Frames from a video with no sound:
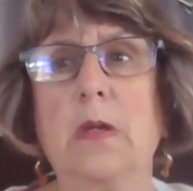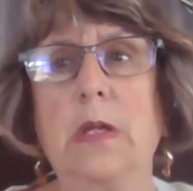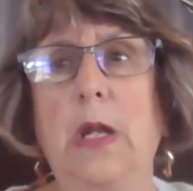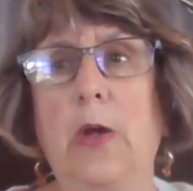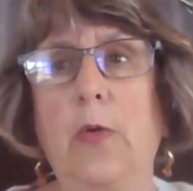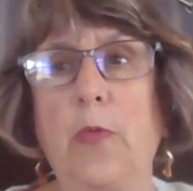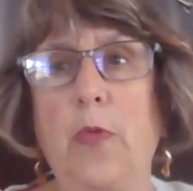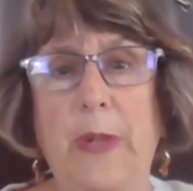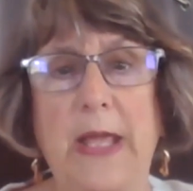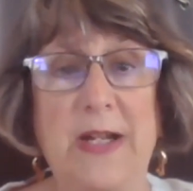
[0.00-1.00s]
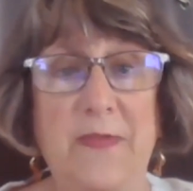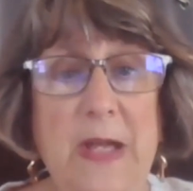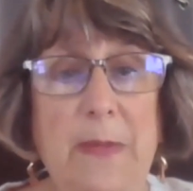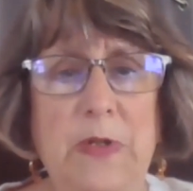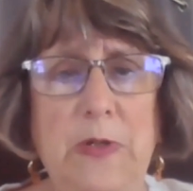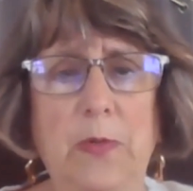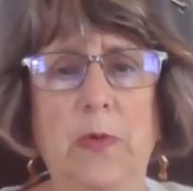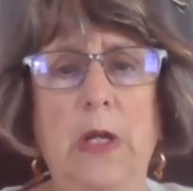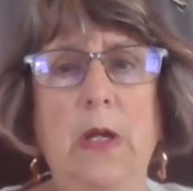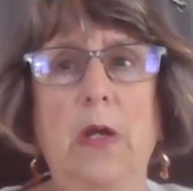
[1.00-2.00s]
You know, the planet of Neptune,
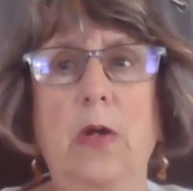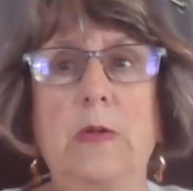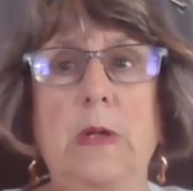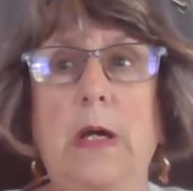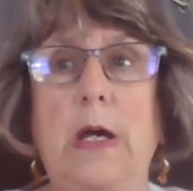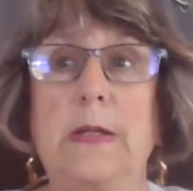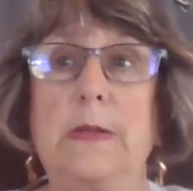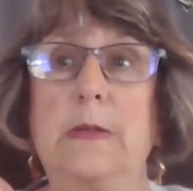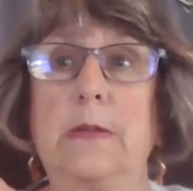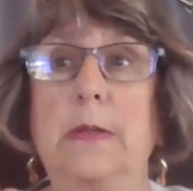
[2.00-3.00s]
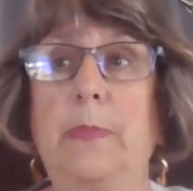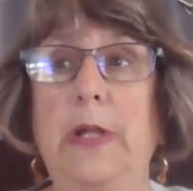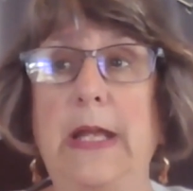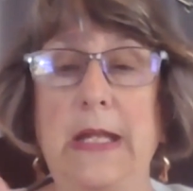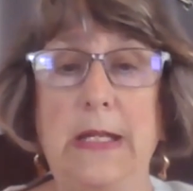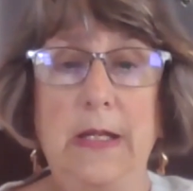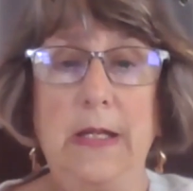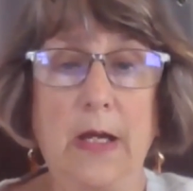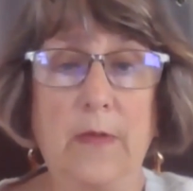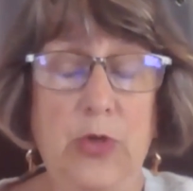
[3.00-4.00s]
the planet
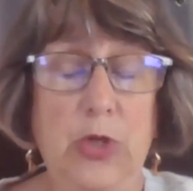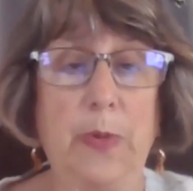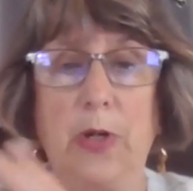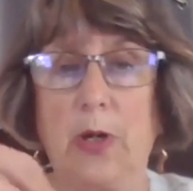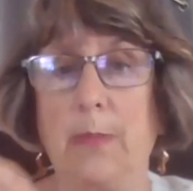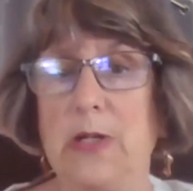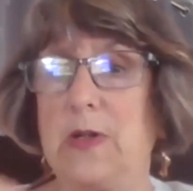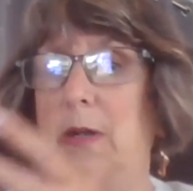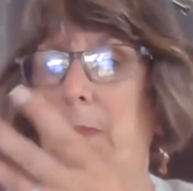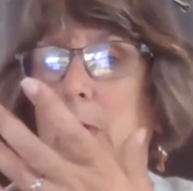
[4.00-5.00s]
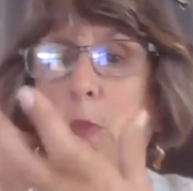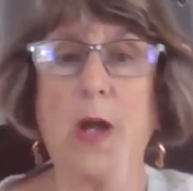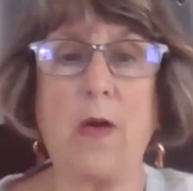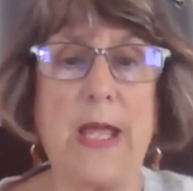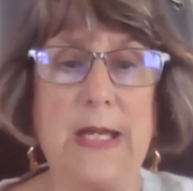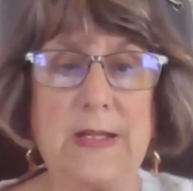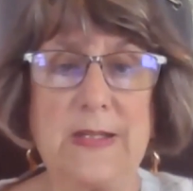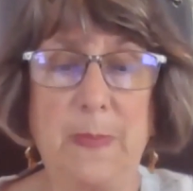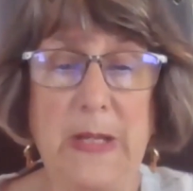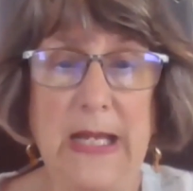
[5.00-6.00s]
of Jupiter. Am I talking about where I
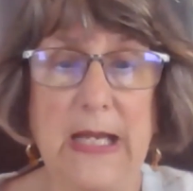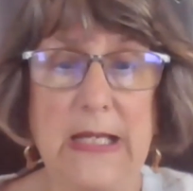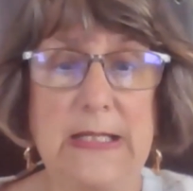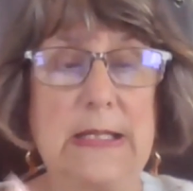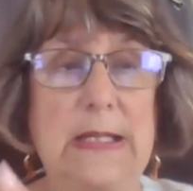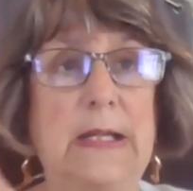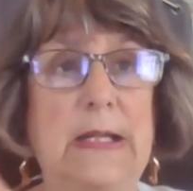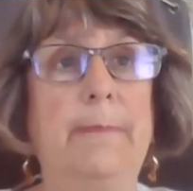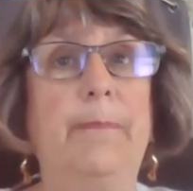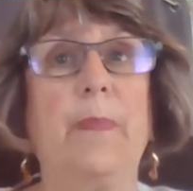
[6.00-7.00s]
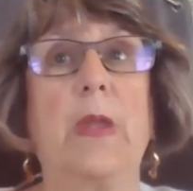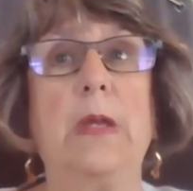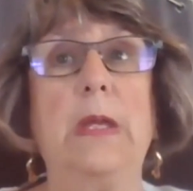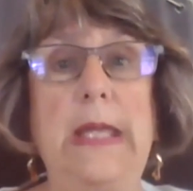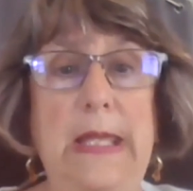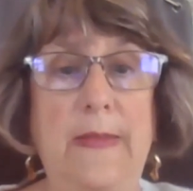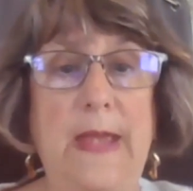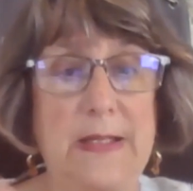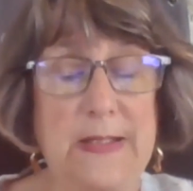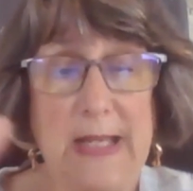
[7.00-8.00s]
expand? In
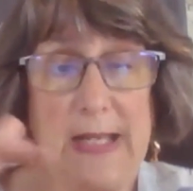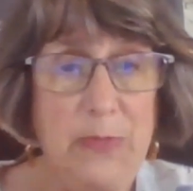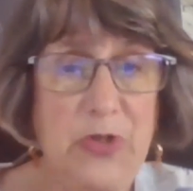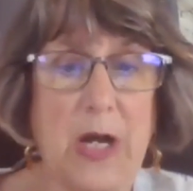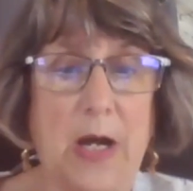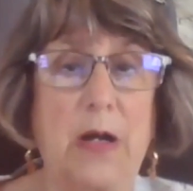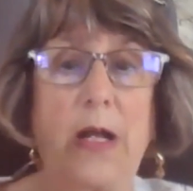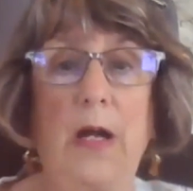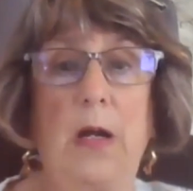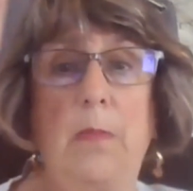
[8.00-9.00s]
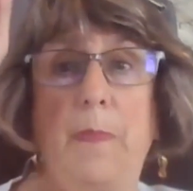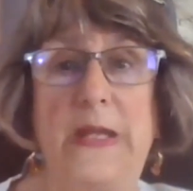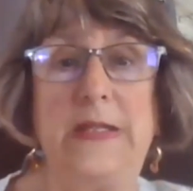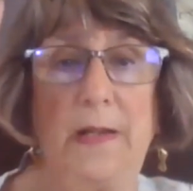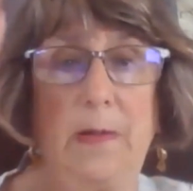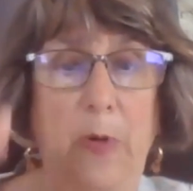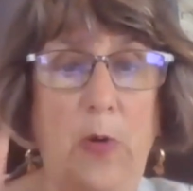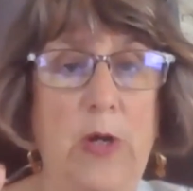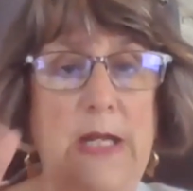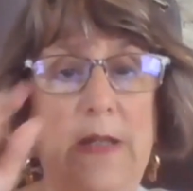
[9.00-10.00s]
that same chart are basic
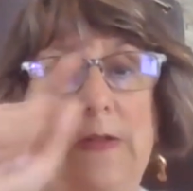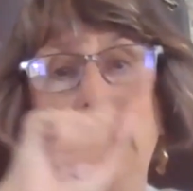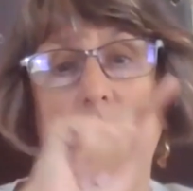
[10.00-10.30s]
points.